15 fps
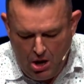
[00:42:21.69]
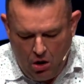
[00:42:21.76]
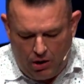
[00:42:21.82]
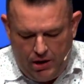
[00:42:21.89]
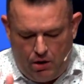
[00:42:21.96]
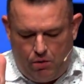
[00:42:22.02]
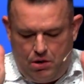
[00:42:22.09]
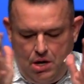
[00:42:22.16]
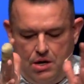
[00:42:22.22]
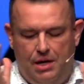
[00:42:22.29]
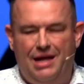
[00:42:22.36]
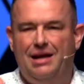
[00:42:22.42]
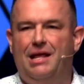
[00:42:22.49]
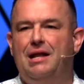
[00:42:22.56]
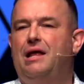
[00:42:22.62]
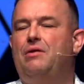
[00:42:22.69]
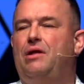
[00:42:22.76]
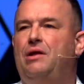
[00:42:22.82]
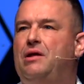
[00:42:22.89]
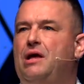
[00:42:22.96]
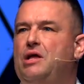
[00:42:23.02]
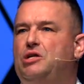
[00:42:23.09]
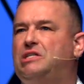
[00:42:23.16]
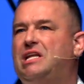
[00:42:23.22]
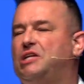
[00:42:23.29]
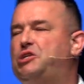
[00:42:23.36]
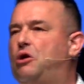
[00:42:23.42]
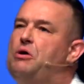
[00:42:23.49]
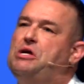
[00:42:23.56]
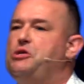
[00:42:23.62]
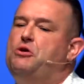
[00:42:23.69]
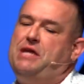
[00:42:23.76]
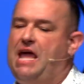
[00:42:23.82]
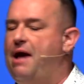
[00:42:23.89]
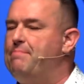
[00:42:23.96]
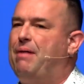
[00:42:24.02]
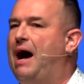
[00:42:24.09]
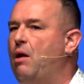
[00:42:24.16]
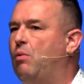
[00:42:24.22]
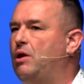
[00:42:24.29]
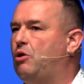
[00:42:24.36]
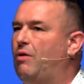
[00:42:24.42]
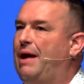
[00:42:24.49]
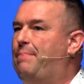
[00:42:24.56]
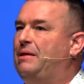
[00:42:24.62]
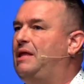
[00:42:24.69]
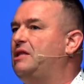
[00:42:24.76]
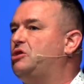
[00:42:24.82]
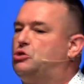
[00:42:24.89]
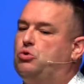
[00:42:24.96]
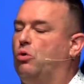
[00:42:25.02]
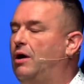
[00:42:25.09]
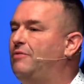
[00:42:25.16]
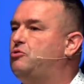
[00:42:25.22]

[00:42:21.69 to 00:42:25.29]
Or, you know, and just to let you know, you can't buy one grape at the store.